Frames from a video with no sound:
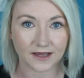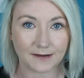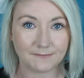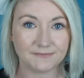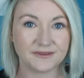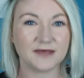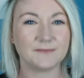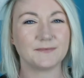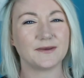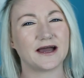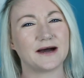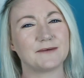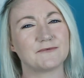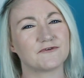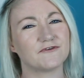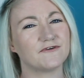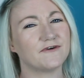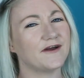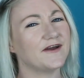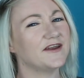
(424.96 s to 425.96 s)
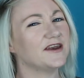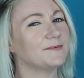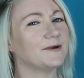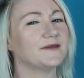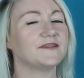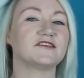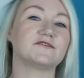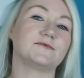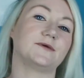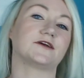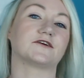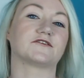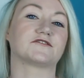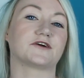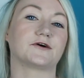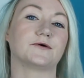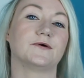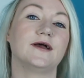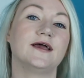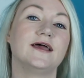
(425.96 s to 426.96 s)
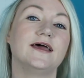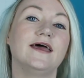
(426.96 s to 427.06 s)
up. They'll be up around about this week or so.